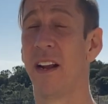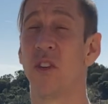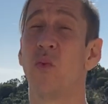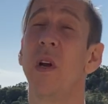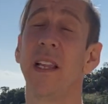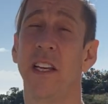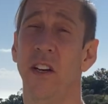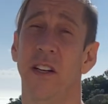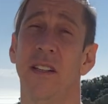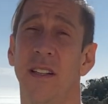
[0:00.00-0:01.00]
is really
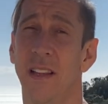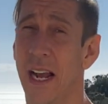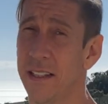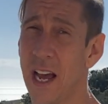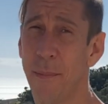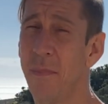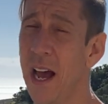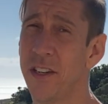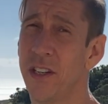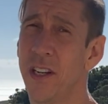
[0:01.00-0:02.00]
good, like top
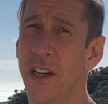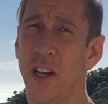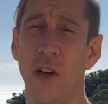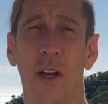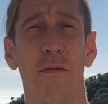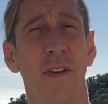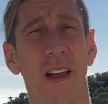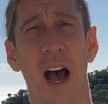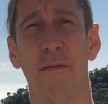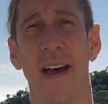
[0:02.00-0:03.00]
notch, you can feel
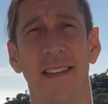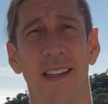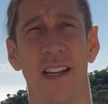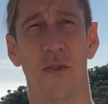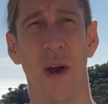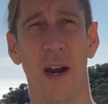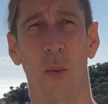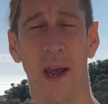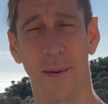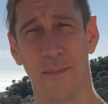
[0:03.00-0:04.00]
how fast it is right away.